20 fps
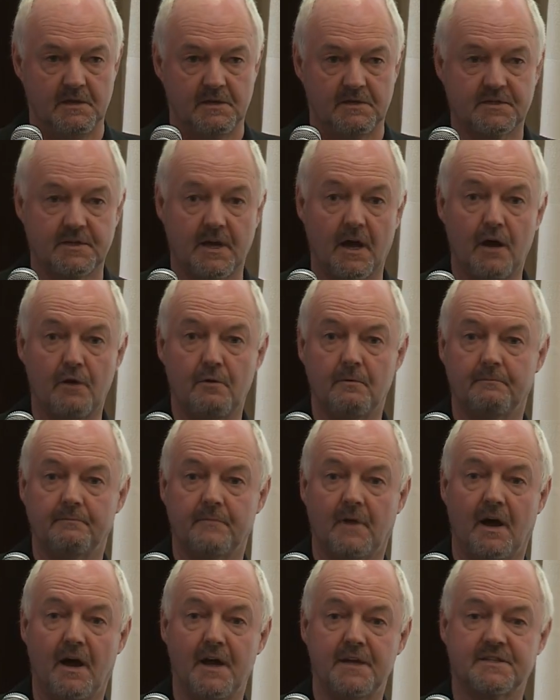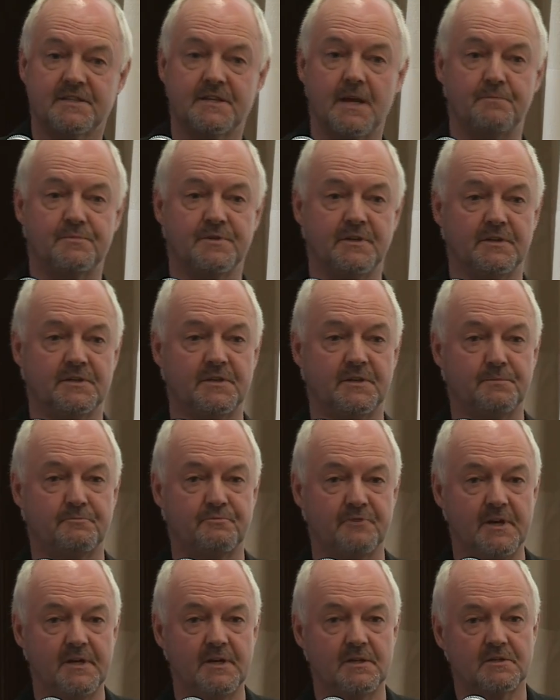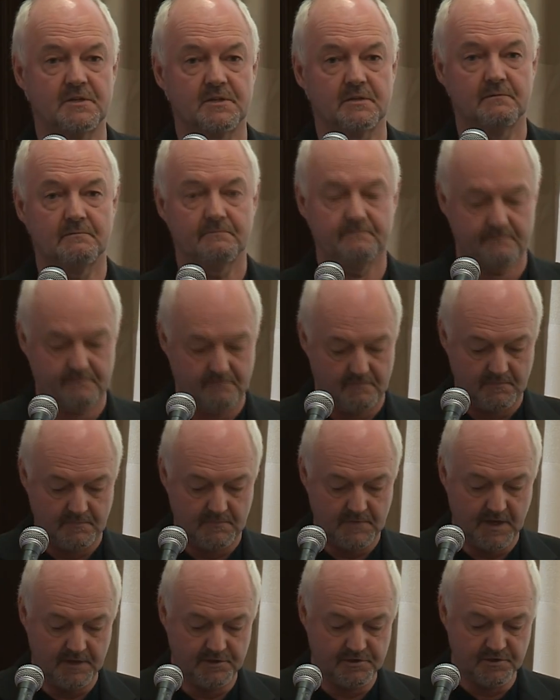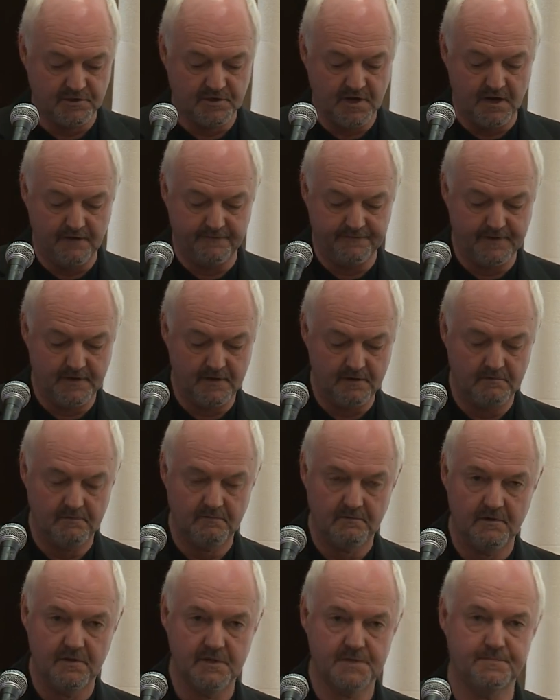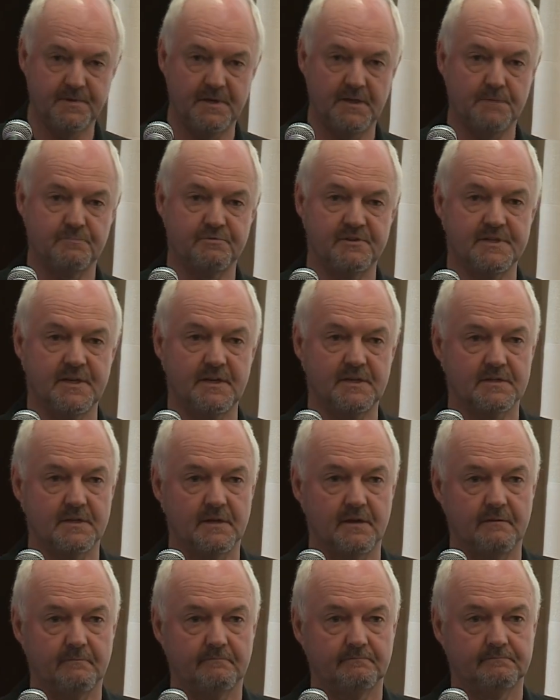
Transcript: So I stepped into the breach and took over as being the presenter.